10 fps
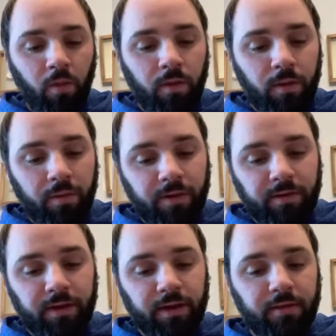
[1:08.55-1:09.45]
When the
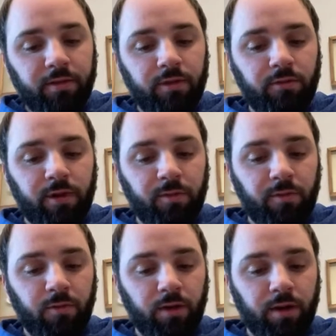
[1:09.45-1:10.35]
president gives an address
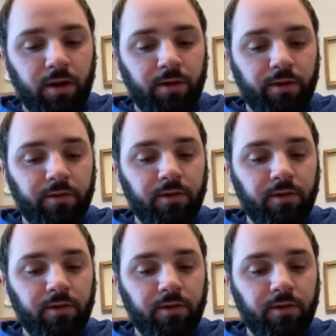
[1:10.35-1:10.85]
before Congress,